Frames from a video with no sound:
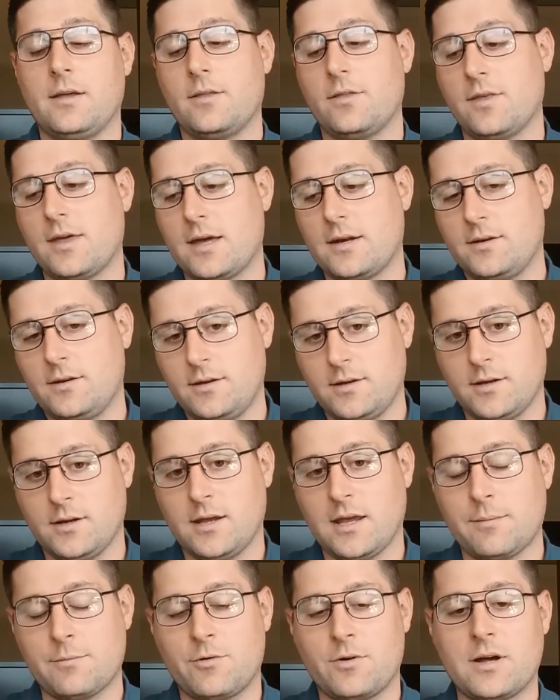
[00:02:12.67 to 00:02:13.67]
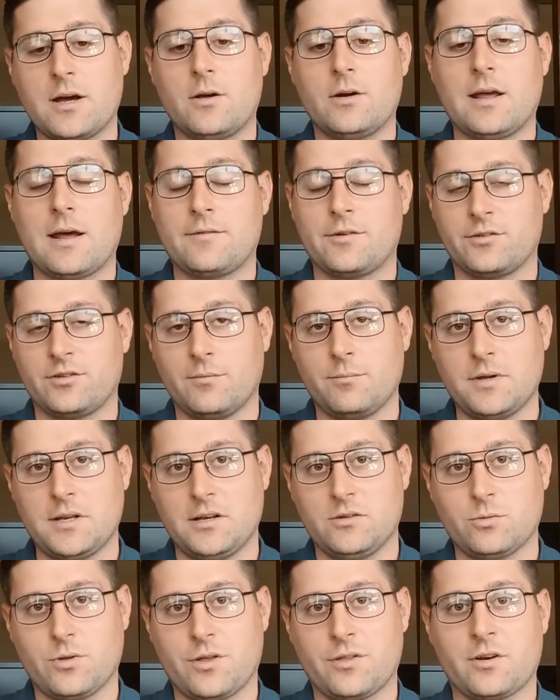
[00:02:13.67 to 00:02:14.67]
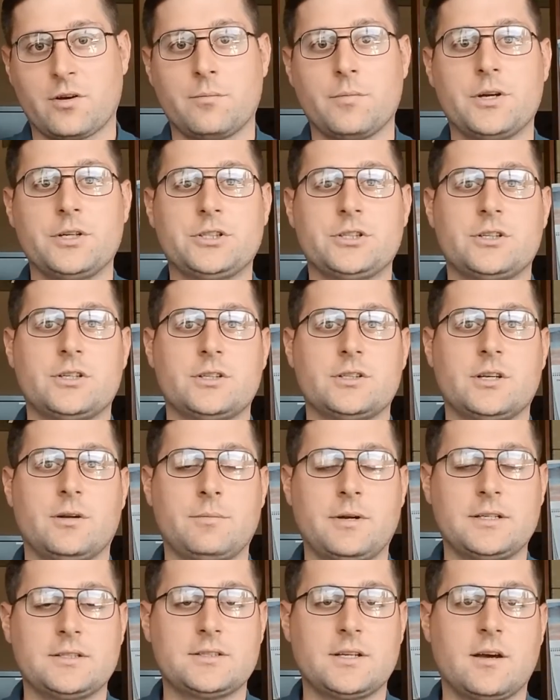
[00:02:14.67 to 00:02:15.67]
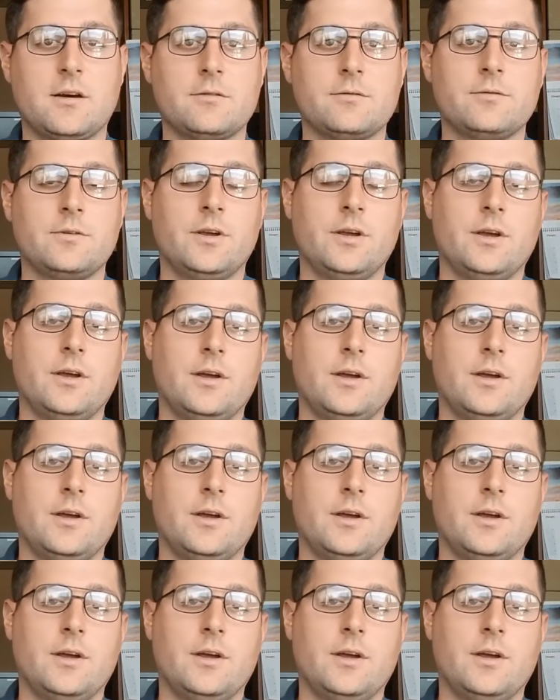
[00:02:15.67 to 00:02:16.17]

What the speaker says: Then he came around after some meetings with other commissioners and myself,